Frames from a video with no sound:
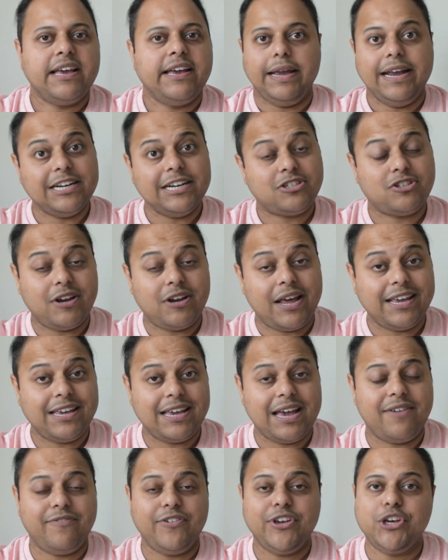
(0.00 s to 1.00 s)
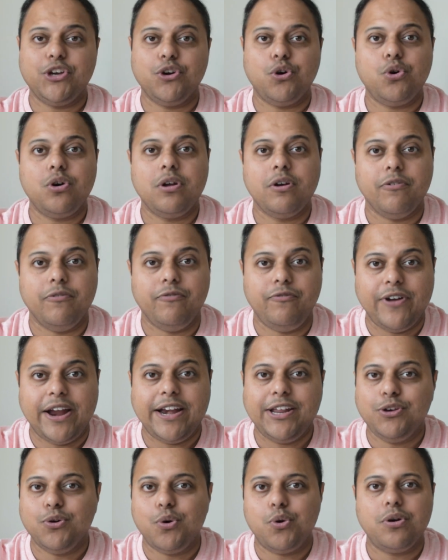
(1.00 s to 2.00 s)
It's like having your
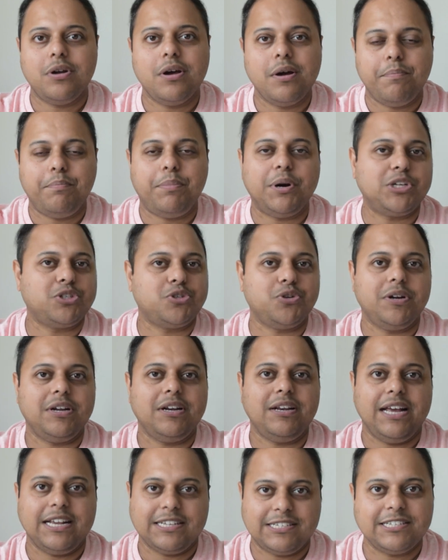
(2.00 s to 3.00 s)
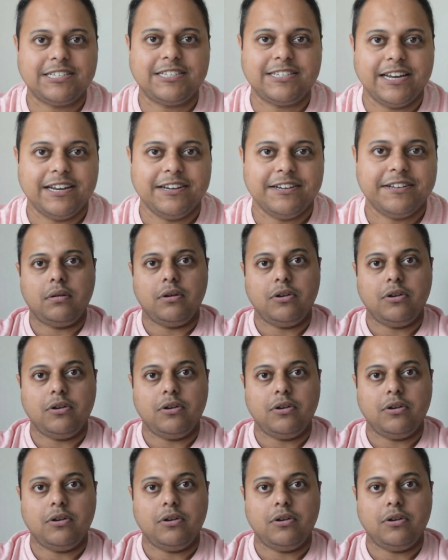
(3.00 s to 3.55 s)
very own personal assistant.